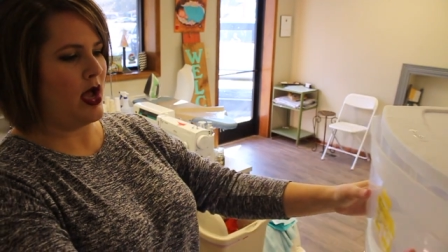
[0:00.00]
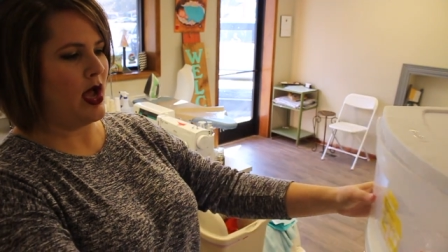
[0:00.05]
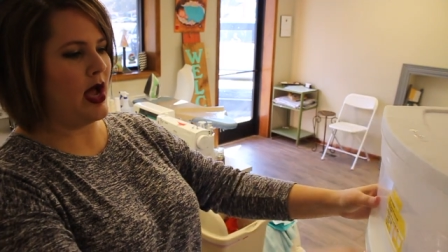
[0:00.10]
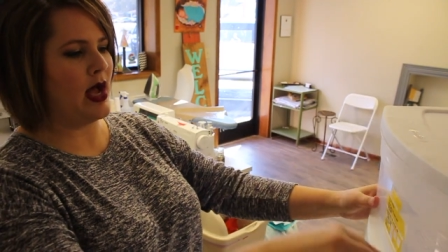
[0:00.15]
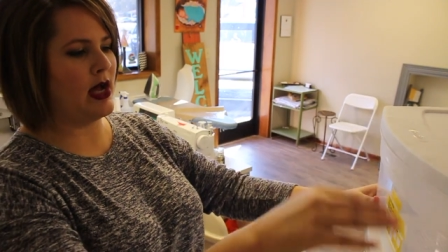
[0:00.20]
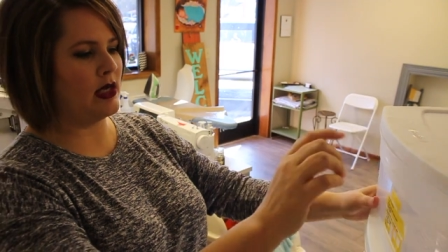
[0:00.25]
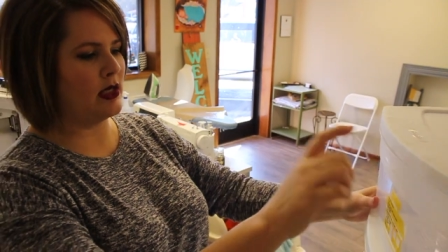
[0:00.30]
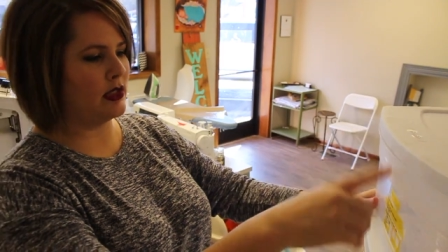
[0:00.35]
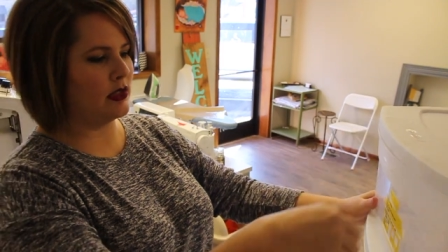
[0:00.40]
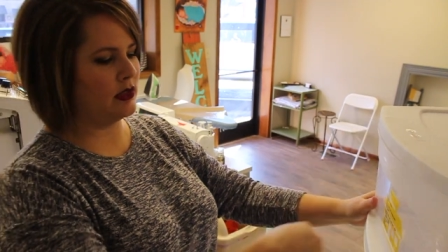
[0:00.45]

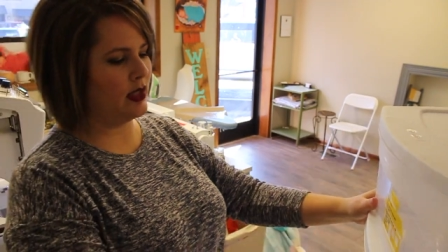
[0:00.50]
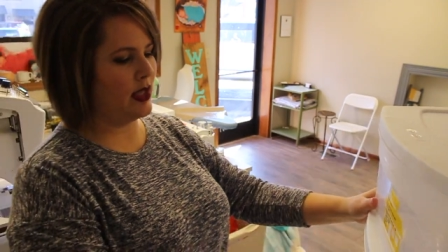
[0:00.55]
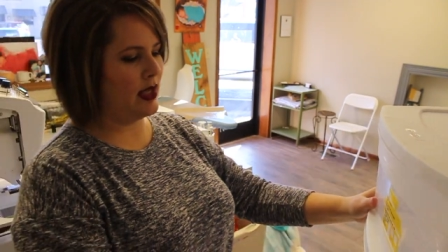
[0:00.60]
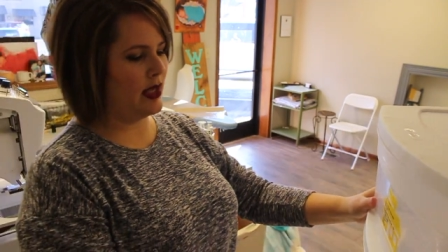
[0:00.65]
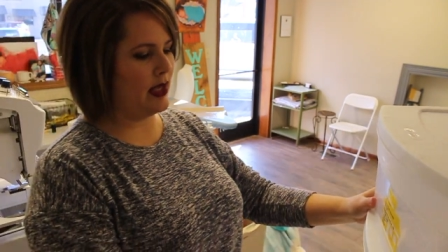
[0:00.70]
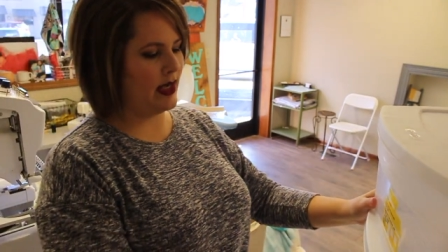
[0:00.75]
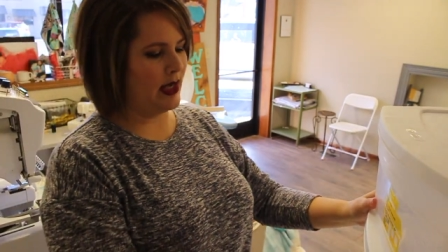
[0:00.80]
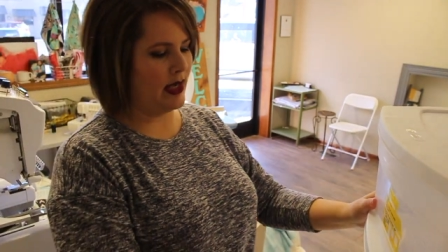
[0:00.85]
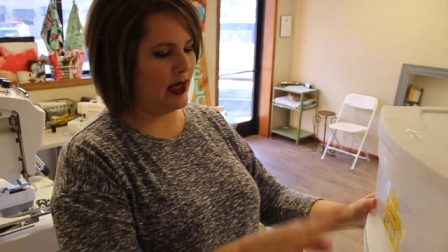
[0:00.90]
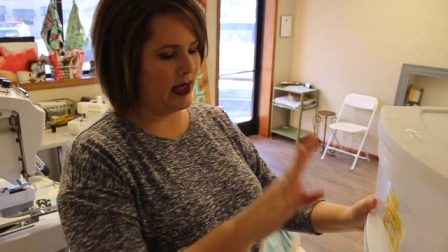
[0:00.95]

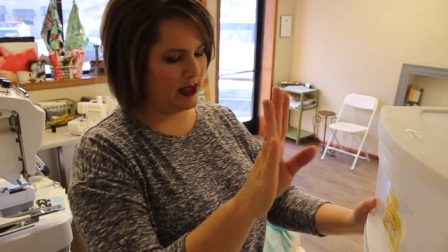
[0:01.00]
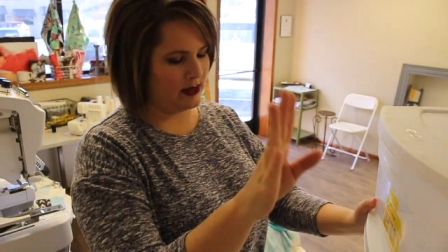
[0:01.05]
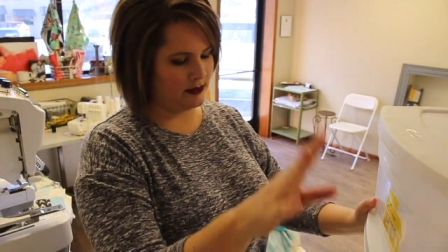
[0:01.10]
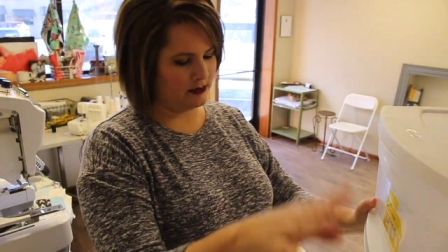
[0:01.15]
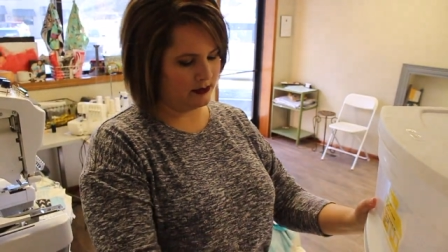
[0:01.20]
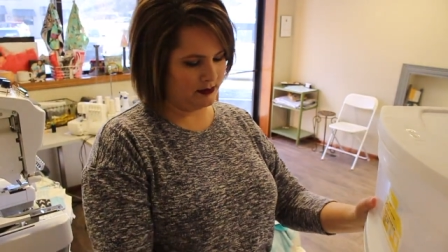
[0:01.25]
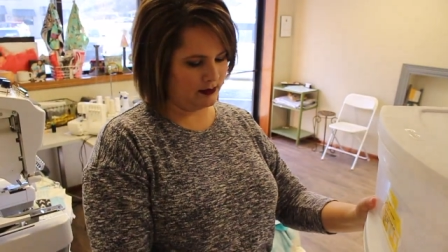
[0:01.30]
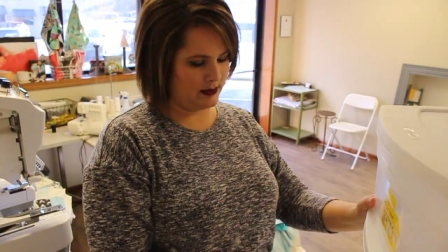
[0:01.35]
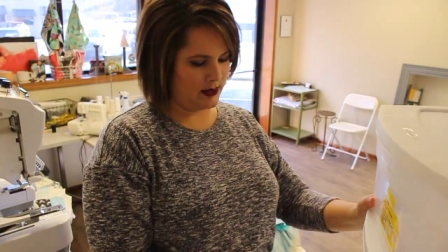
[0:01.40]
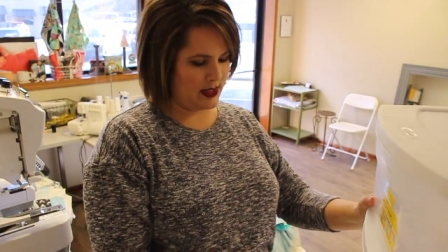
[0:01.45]

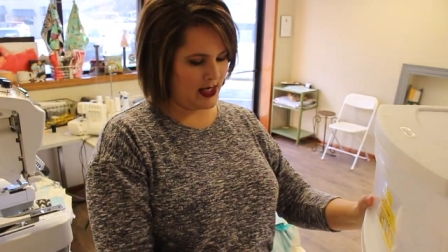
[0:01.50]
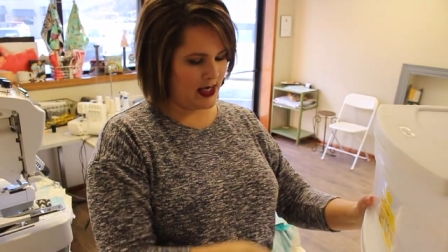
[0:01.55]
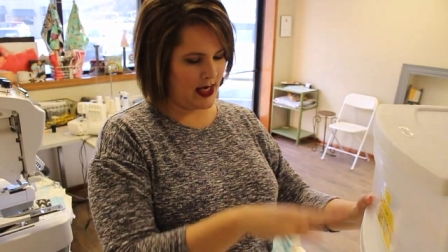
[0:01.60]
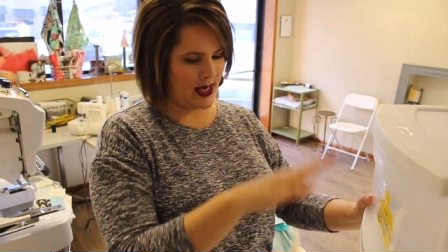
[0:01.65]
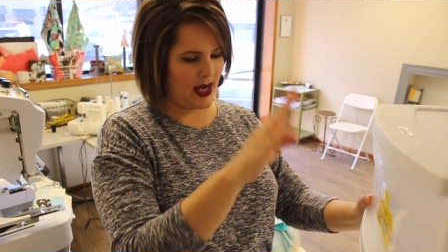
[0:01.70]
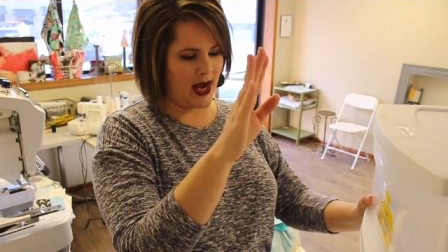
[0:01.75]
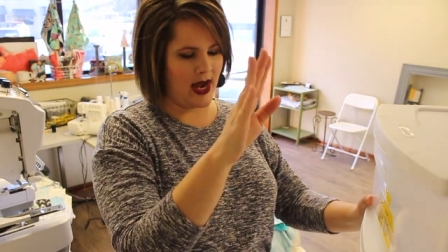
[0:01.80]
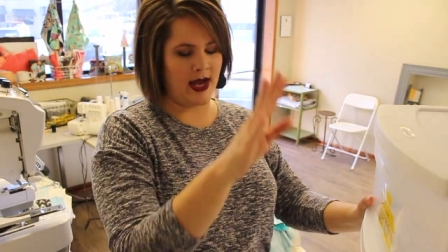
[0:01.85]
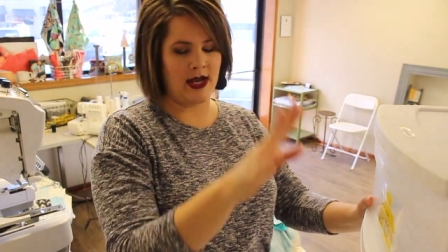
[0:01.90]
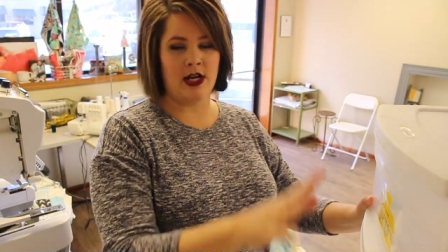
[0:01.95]

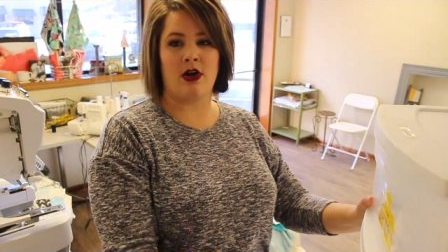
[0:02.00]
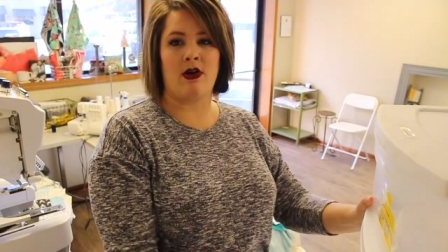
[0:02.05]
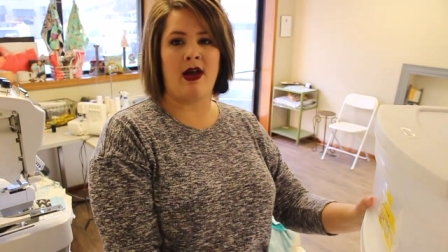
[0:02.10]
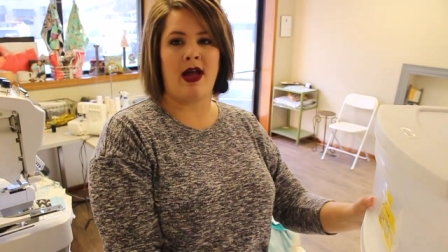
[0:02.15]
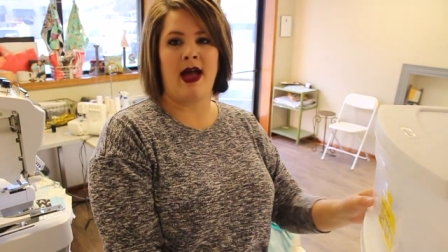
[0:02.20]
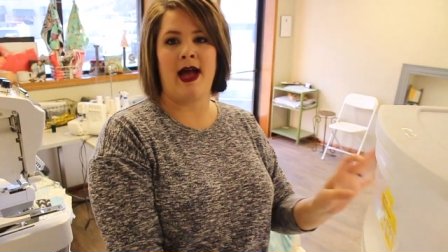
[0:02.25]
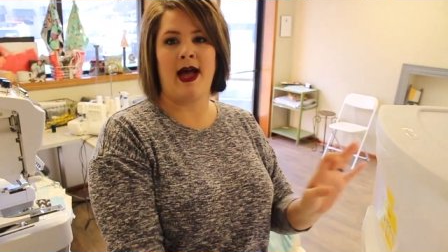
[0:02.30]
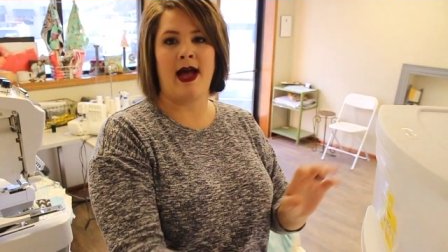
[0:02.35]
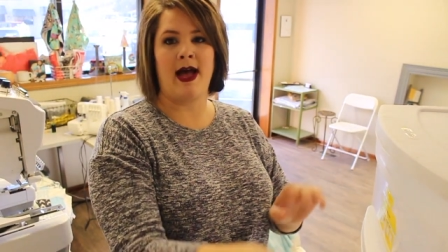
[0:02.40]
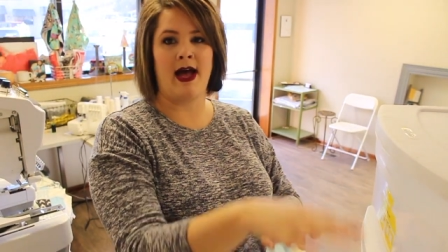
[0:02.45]
I don't
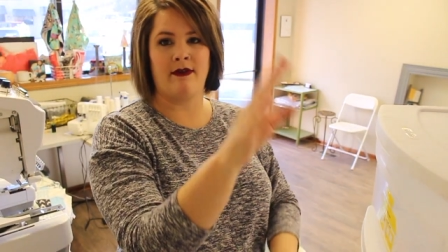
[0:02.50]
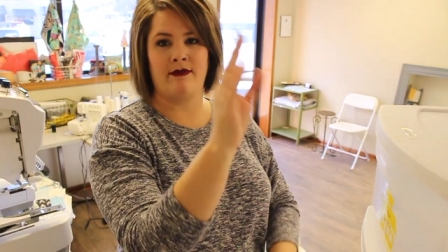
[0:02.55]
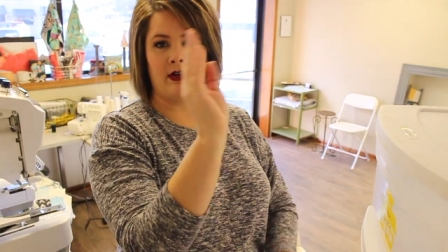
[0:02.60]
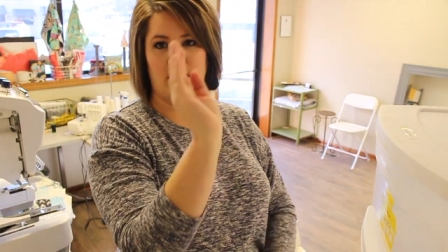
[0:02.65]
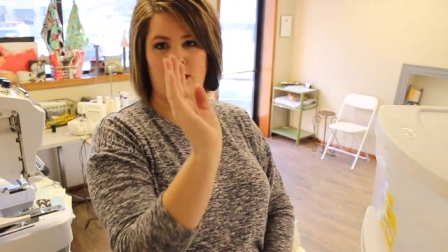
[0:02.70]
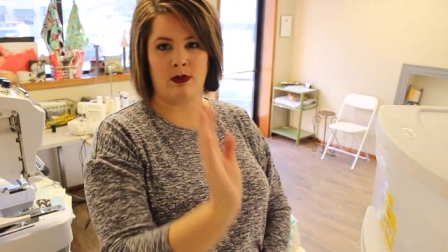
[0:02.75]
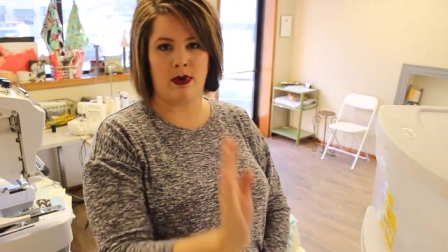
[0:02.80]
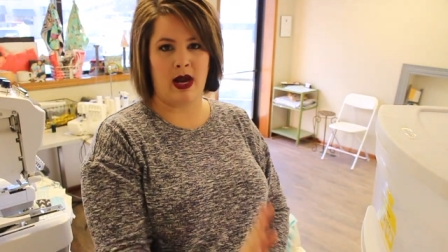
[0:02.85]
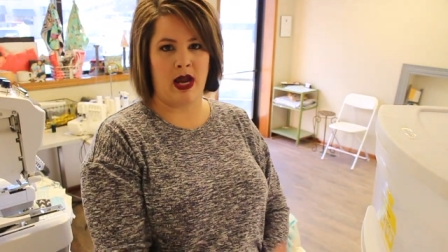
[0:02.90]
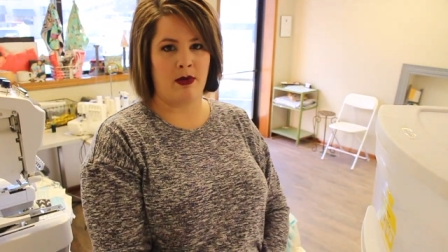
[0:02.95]
have
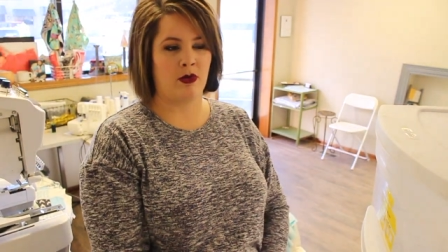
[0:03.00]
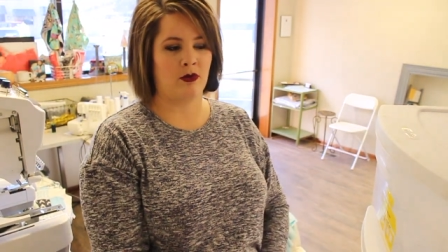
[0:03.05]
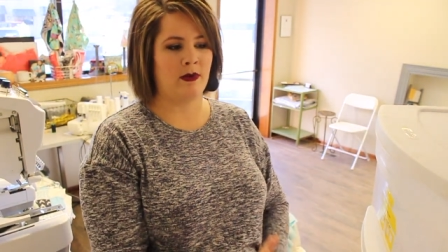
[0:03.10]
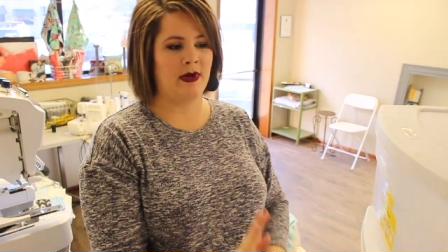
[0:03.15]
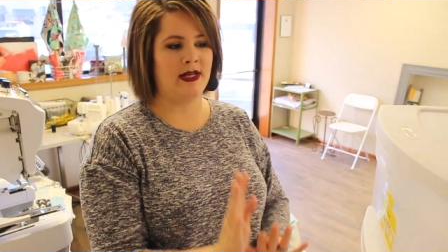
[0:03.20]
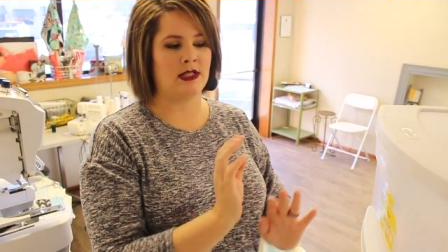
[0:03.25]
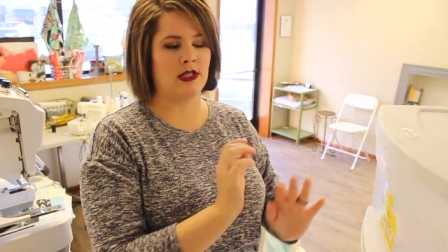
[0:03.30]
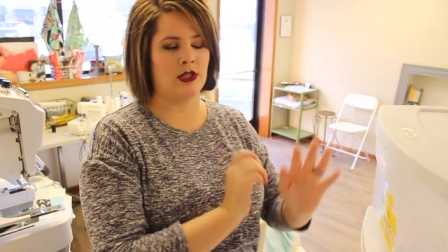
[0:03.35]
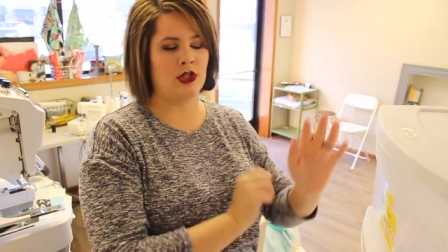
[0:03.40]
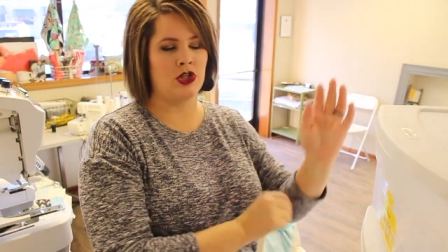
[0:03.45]
a rhyme or reason.